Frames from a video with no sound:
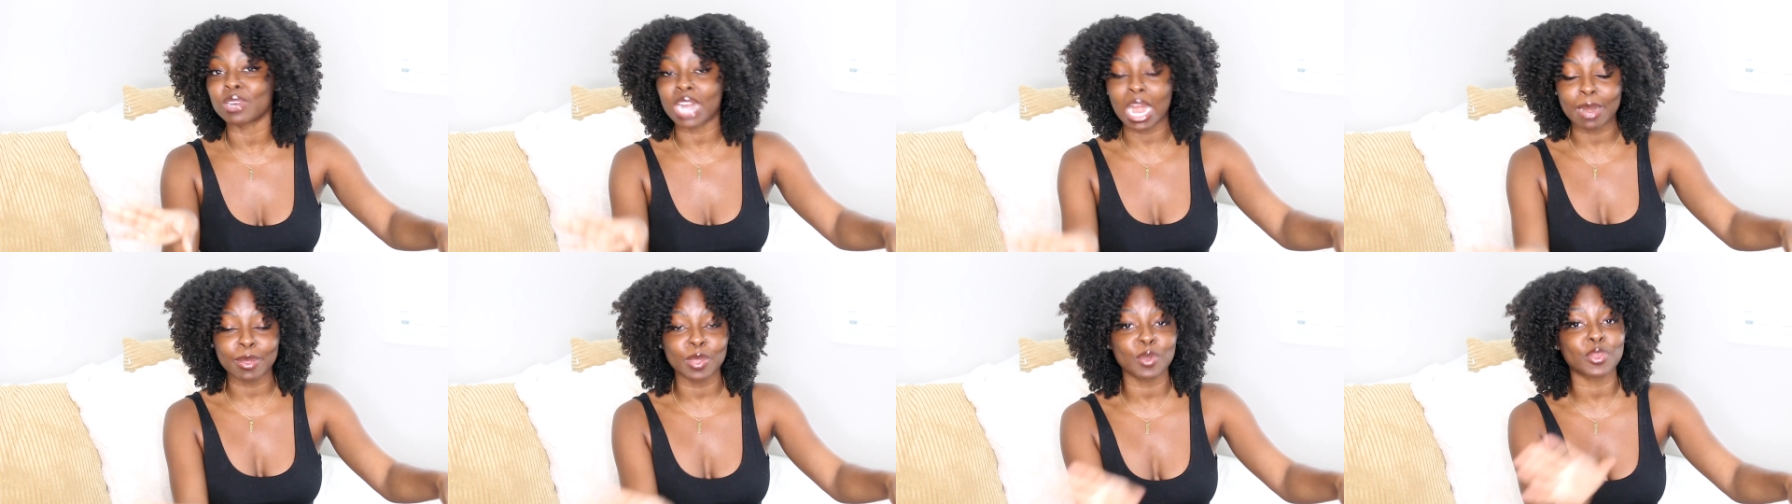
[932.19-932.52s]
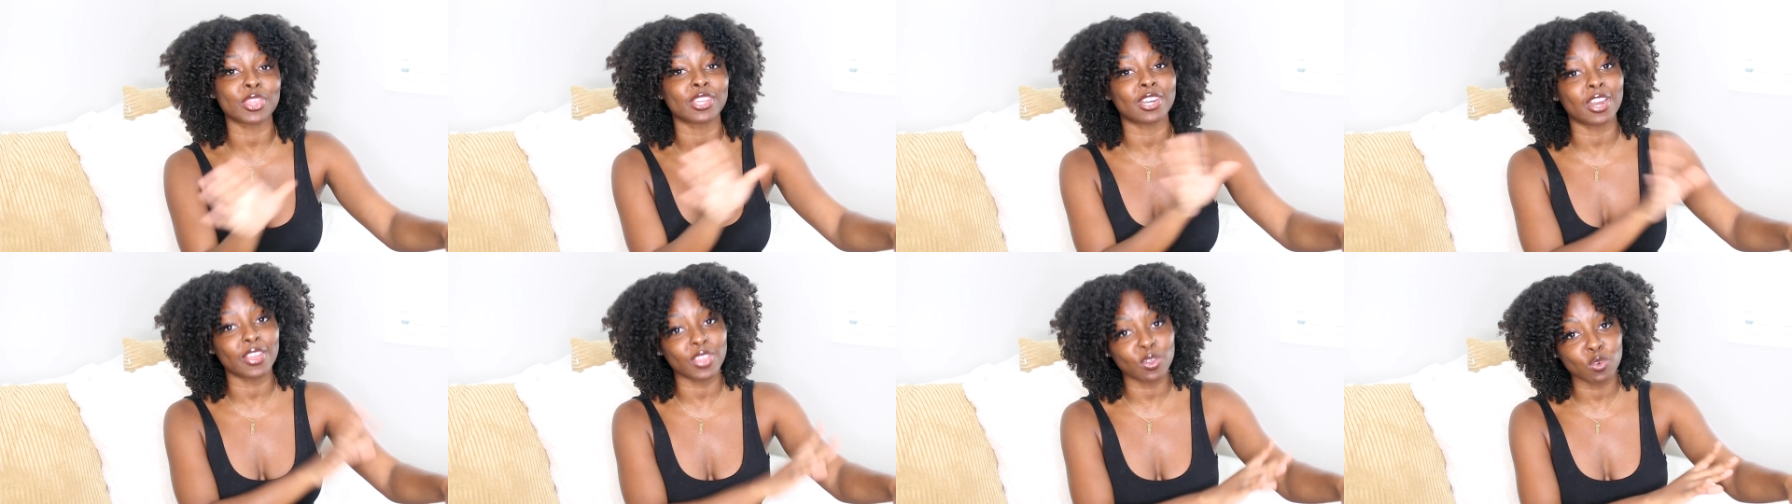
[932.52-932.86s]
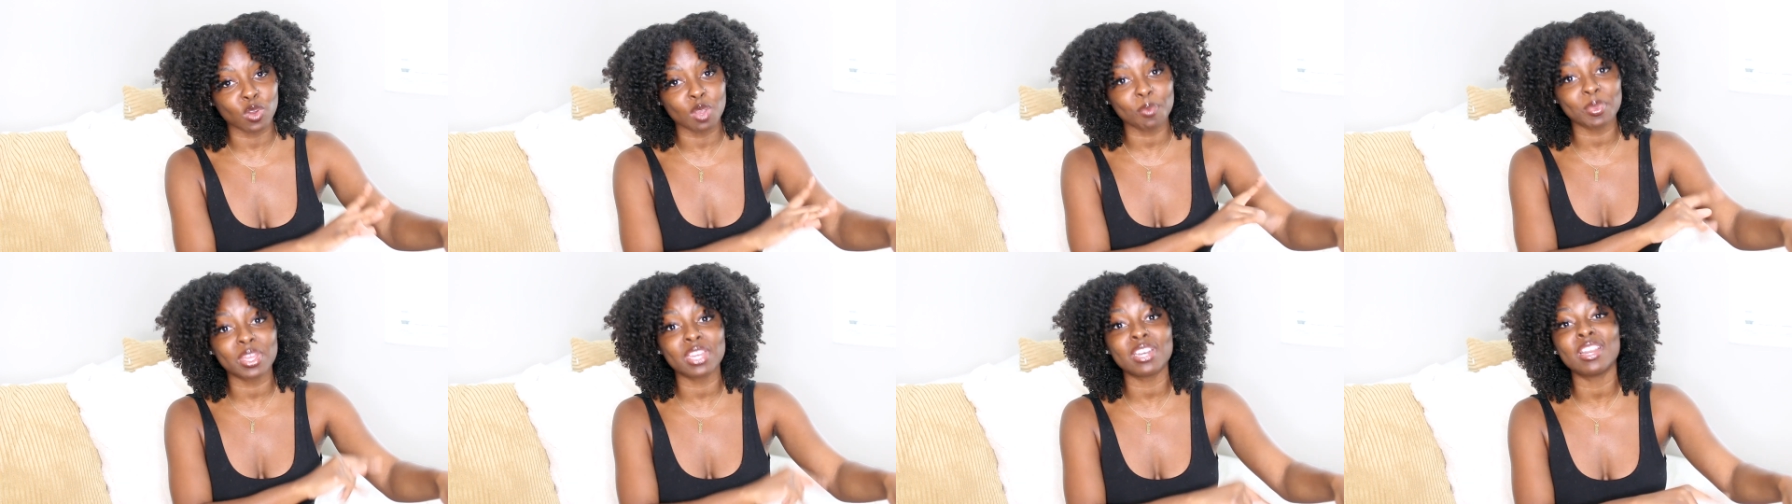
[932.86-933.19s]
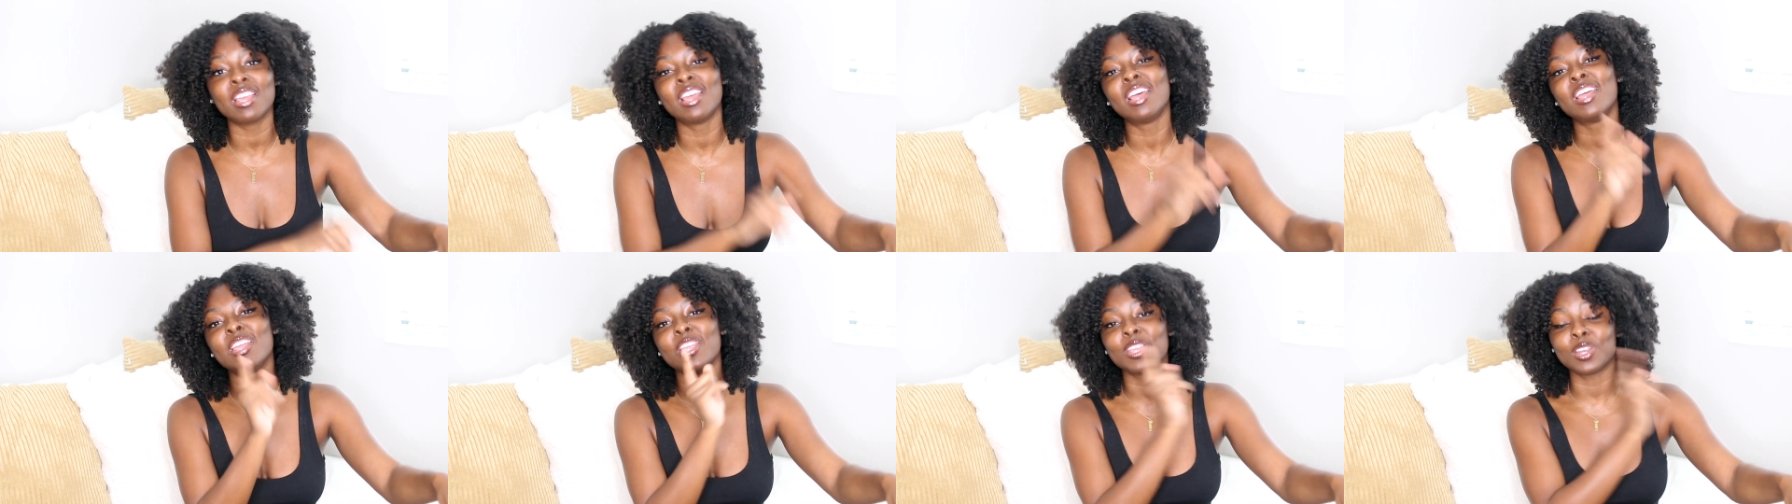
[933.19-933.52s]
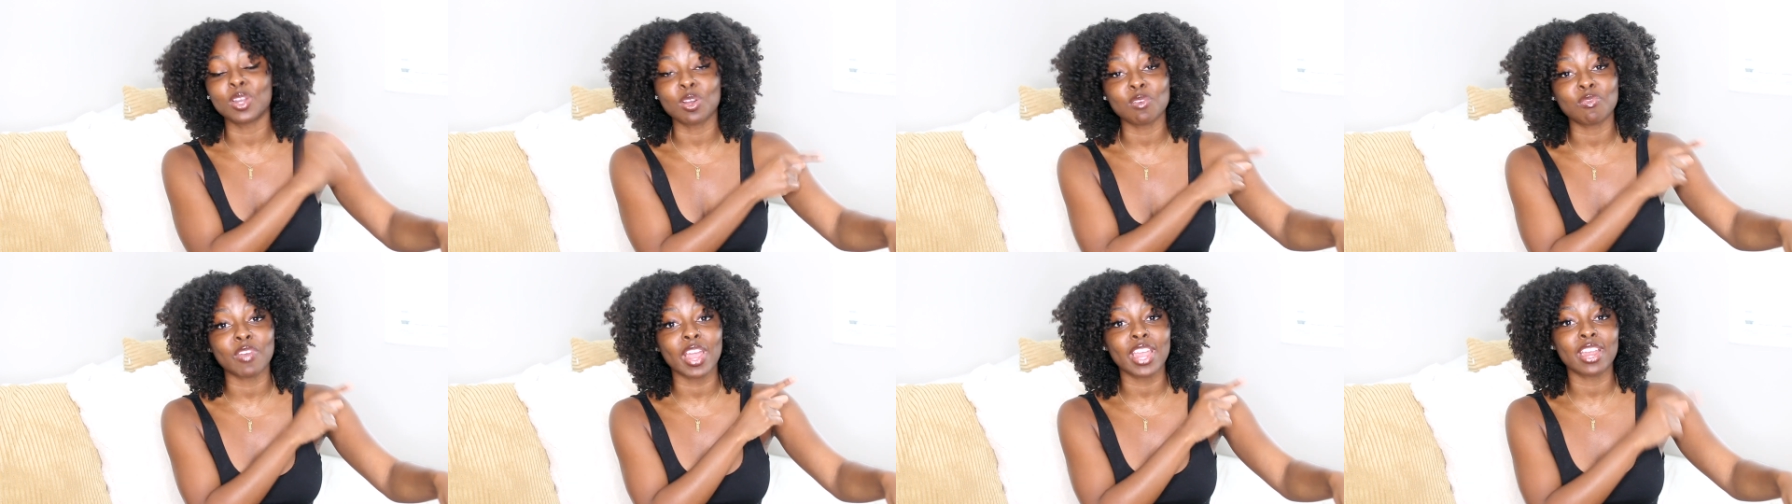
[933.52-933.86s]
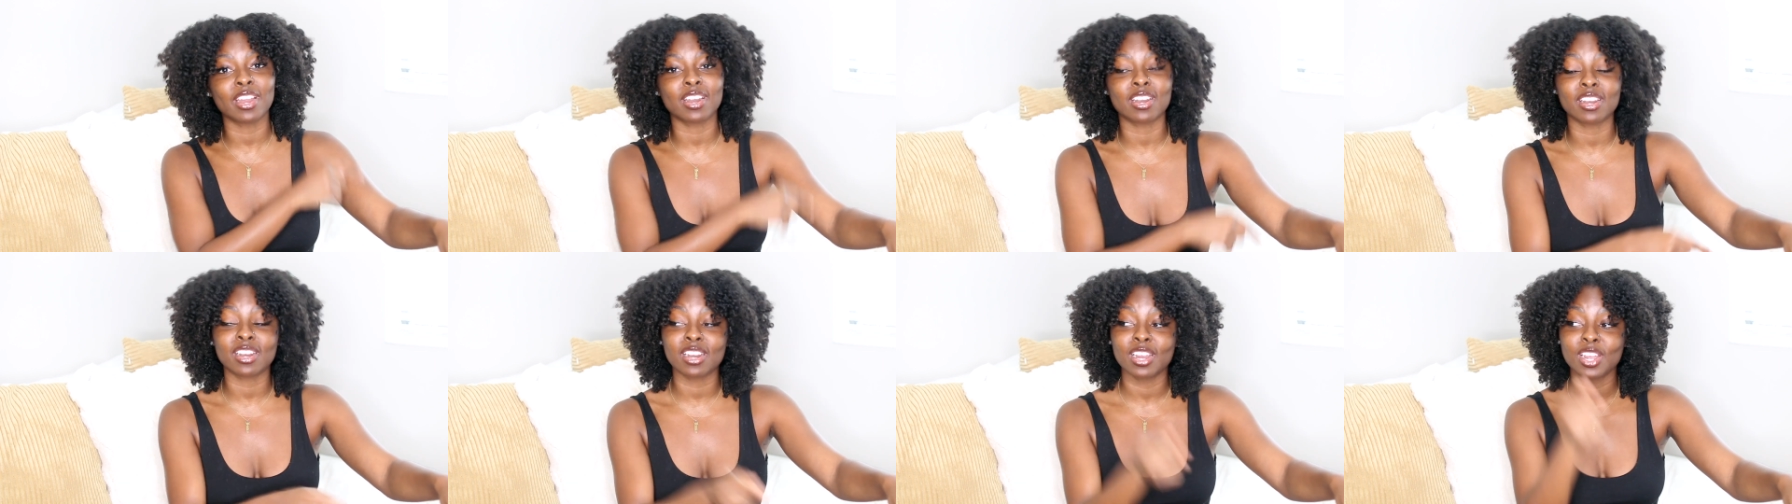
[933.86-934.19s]
grimy with another woman, you don't fight
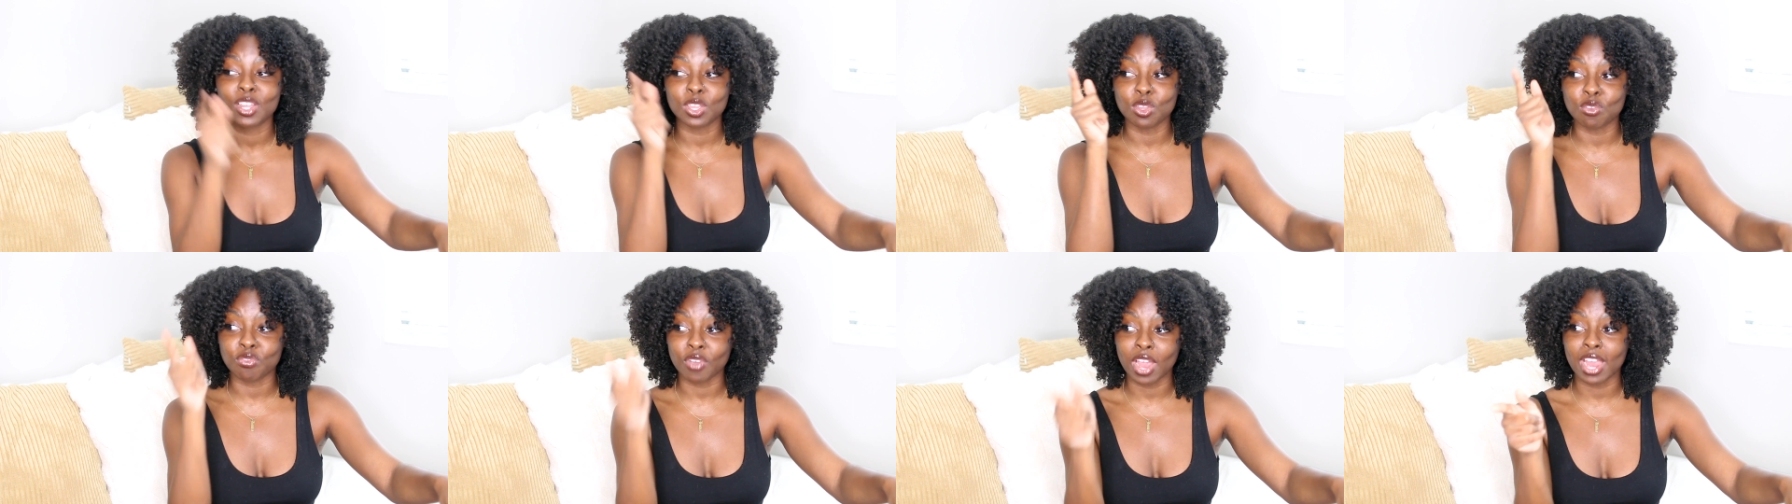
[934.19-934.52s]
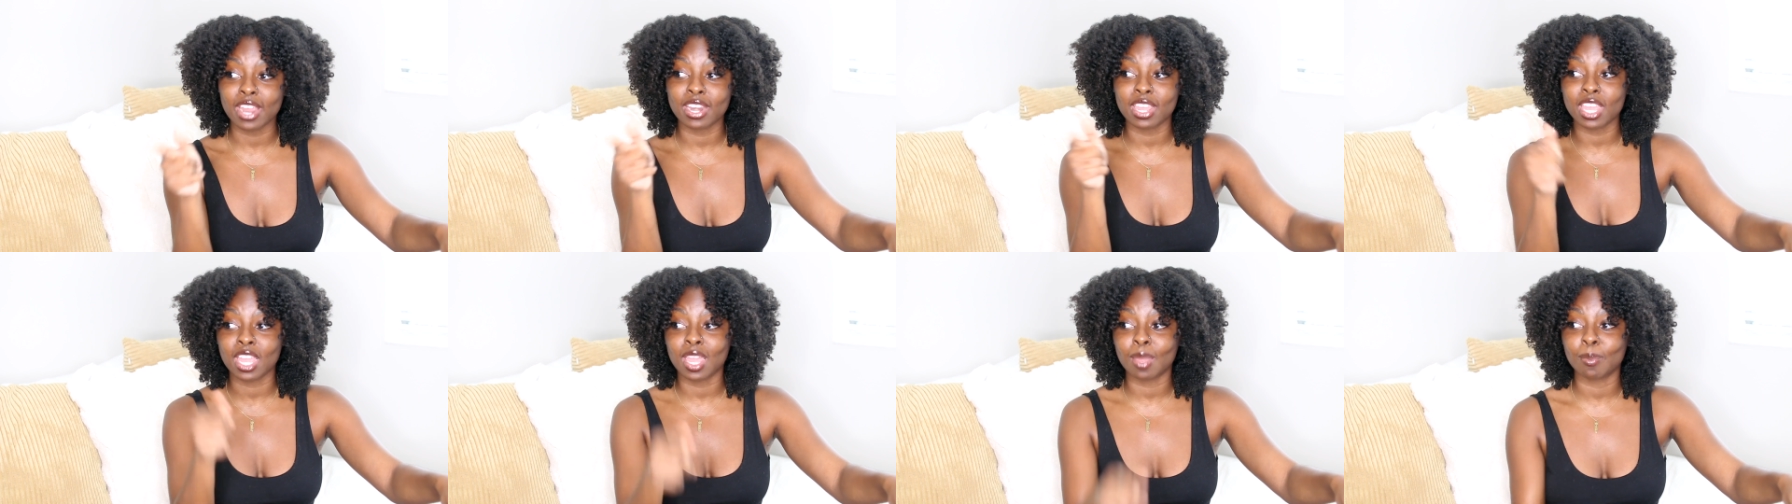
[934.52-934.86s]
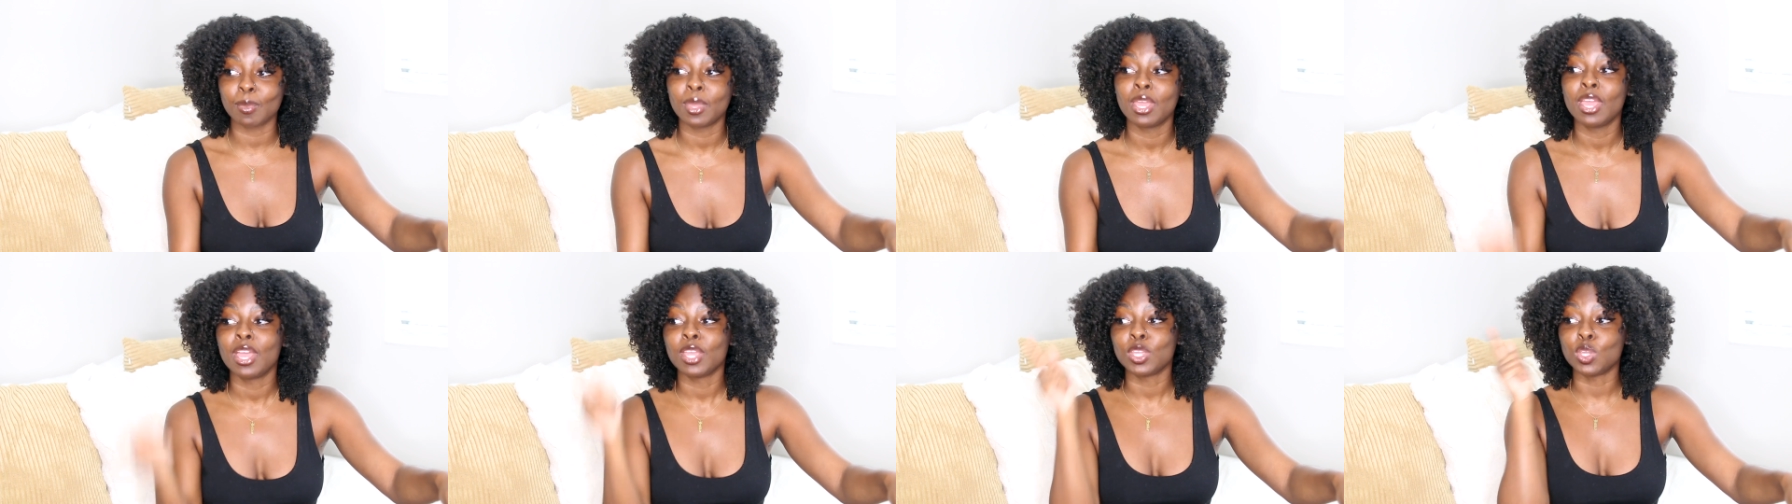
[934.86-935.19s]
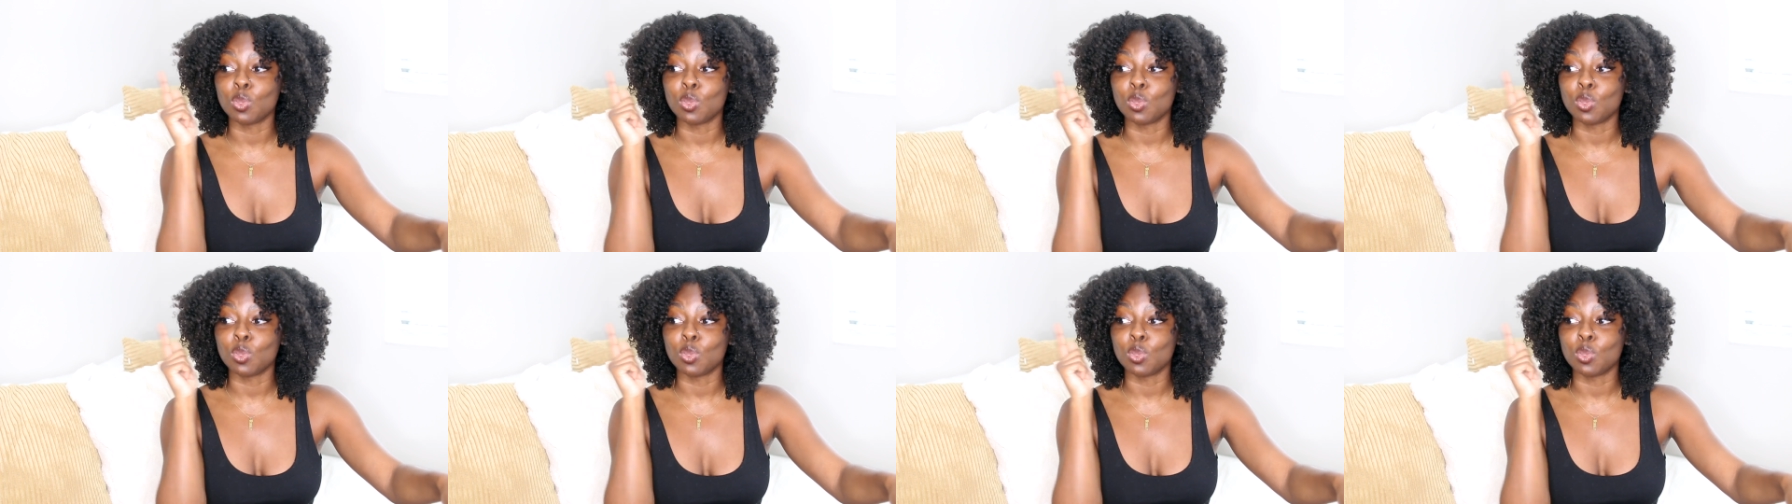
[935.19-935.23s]
her, you fight him.